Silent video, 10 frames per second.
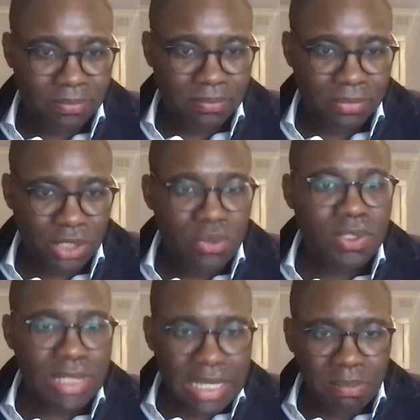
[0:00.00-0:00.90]
You
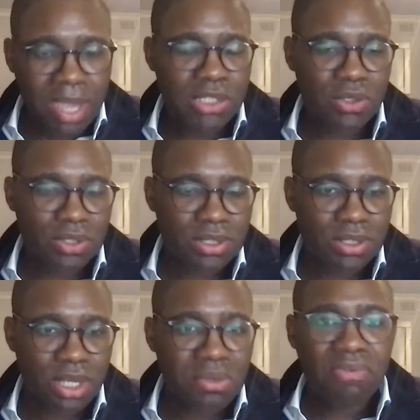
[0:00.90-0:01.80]
seek mentors.
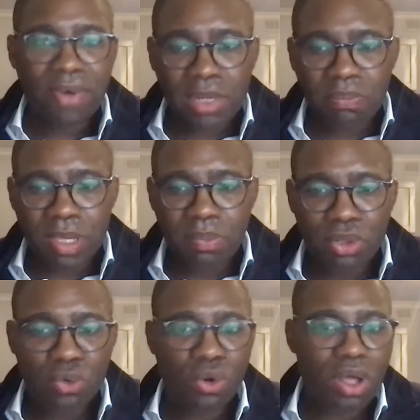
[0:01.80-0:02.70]
You find
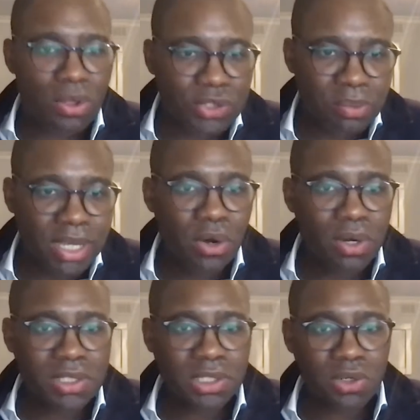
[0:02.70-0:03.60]
people who are also
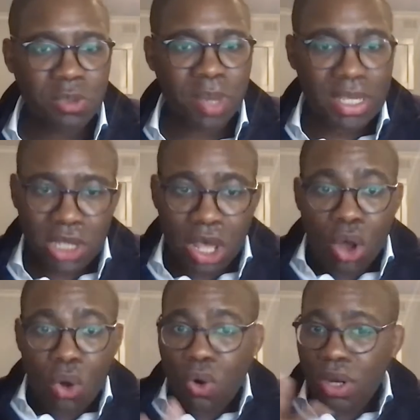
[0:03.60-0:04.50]
minorities in your space
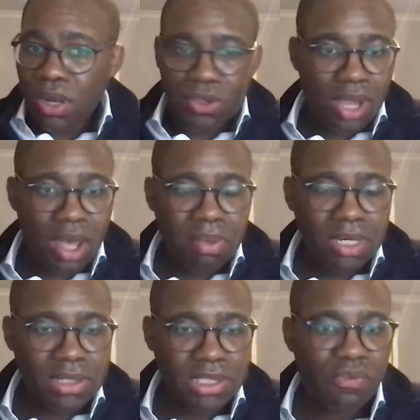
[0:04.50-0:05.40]
or in other
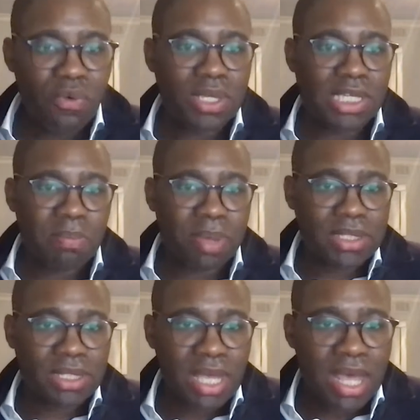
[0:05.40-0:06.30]
companies if you want to keep
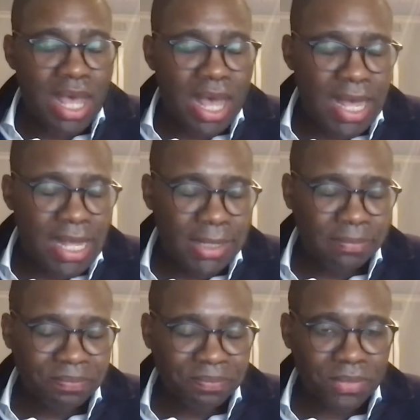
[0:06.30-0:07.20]
it
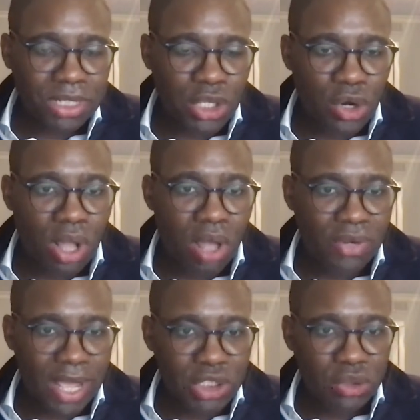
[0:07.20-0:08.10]

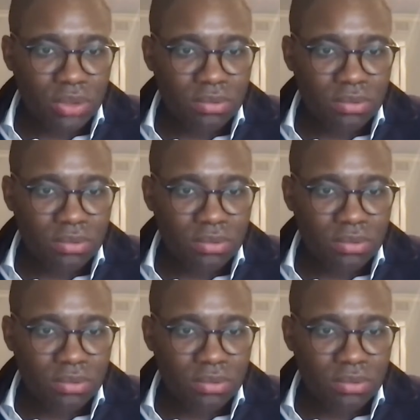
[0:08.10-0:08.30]
confidential,